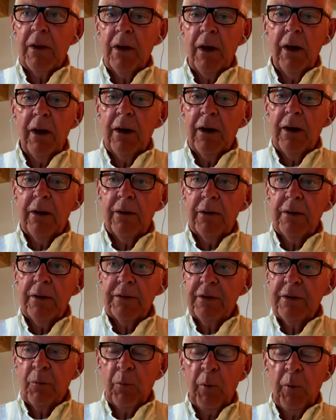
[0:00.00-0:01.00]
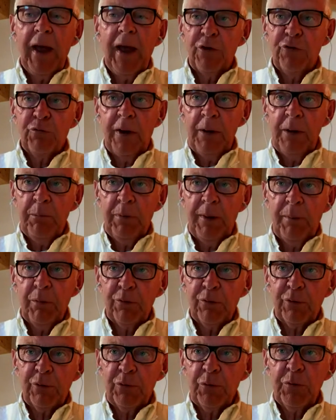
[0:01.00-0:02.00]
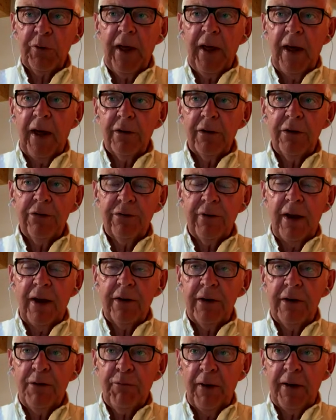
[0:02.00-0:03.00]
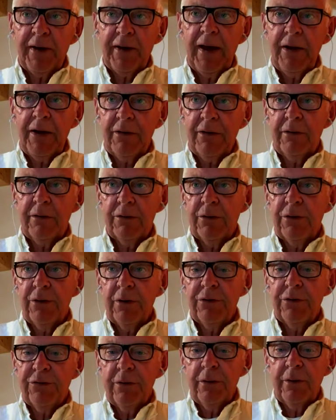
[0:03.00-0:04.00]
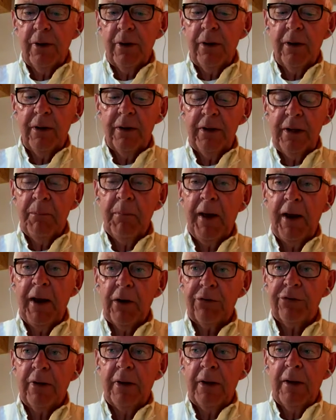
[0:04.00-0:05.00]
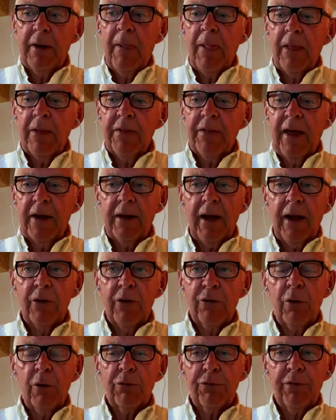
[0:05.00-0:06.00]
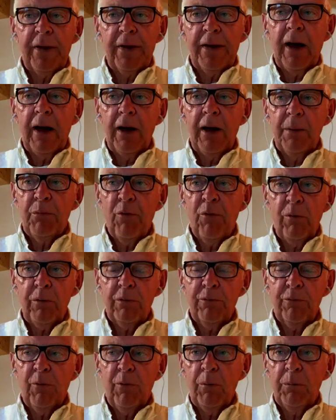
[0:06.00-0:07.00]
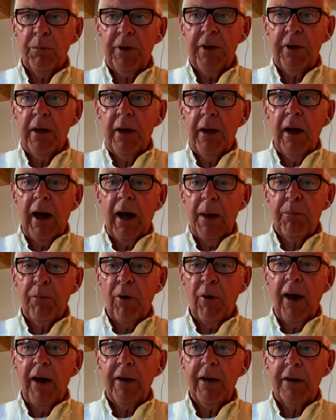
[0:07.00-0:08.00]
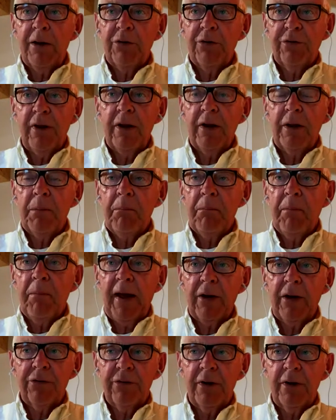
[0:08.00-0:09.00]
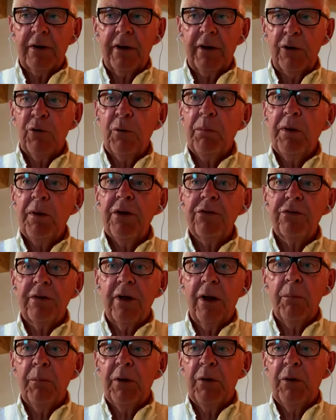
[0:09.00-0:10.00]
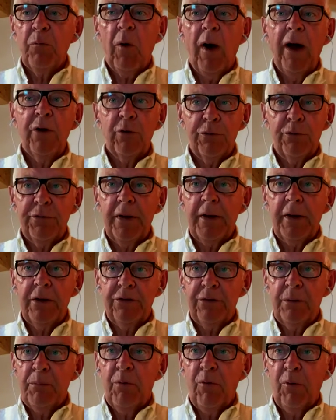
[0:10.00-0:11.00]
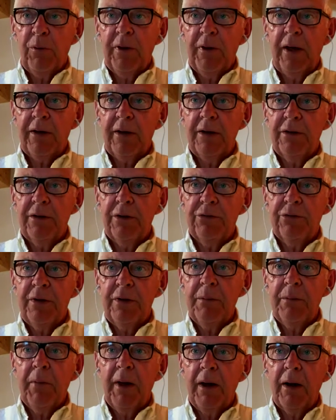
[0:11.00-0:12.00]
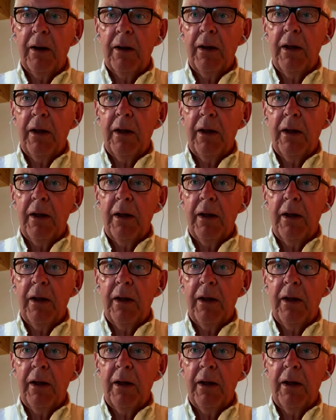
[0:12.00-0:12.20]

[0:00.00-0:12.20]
The way I train people to do that is that if I get emails that I don't think are important for me, I politely send them back and said, can you please tell me why you think it's important I get this email?